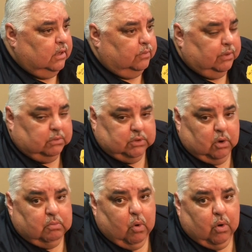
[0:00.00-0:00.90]
We will
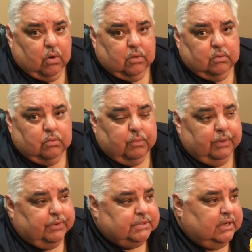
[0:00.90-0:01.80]
know more when we
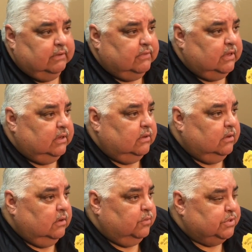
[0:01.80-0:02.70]
receive the
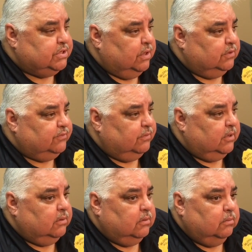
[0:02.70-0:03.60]
results from the